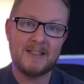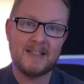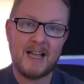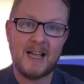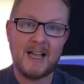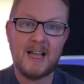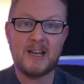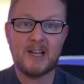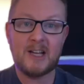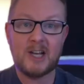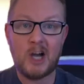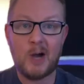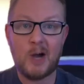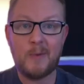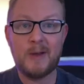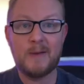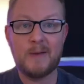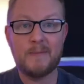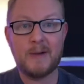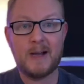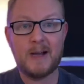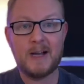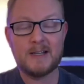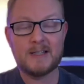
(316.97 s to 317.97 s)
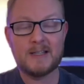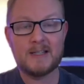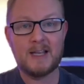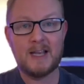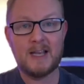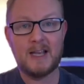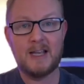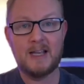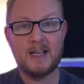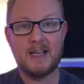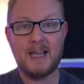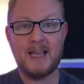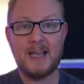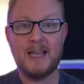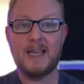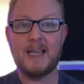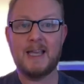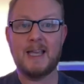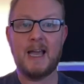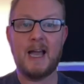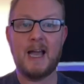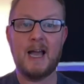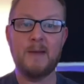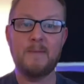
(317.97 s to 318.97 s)
I had a comment back saying
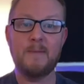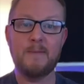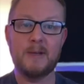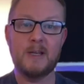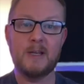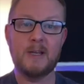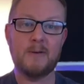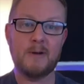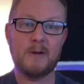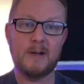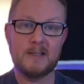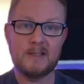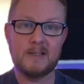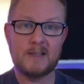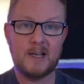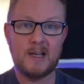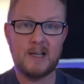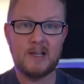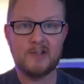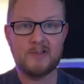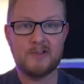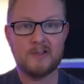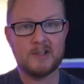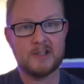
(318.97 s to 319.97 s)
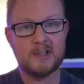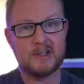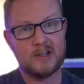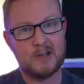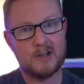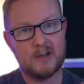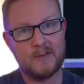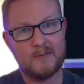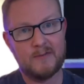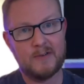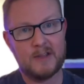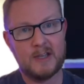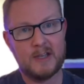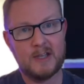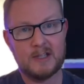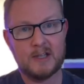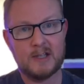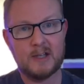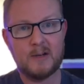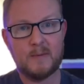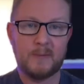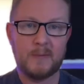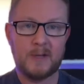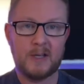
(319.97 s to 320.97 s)
it can be quite dangerous to cover
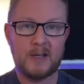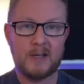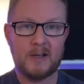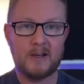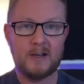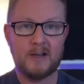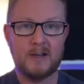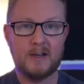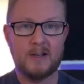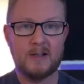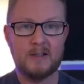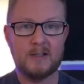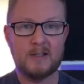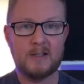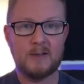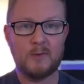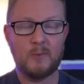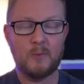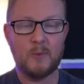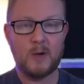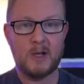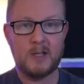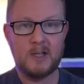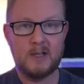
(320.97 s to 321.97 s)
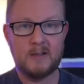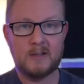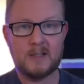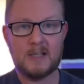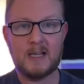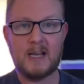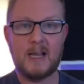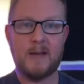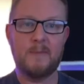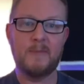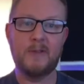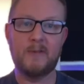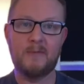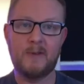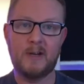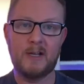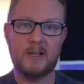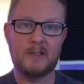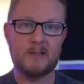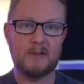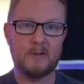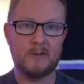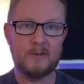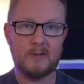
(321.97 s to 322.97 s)
these up because when you slam the
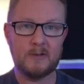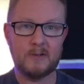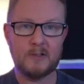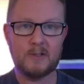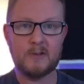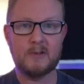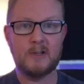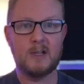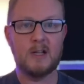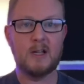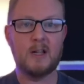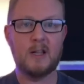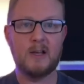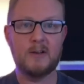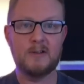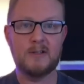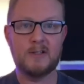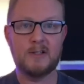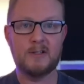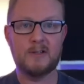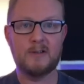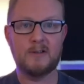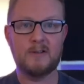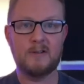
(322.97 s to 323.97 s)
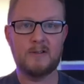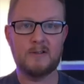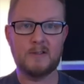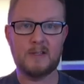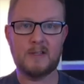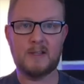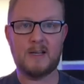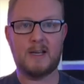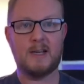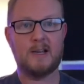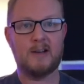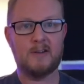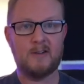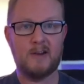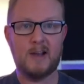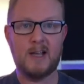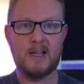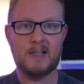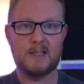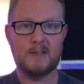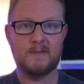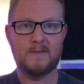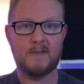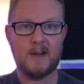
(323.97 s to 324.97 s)
rear doors or you close the doors, that
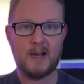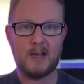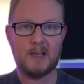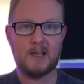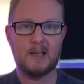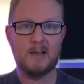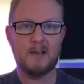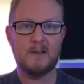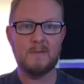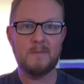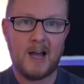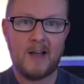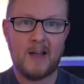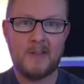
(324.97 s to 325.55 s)
creates a vacuum.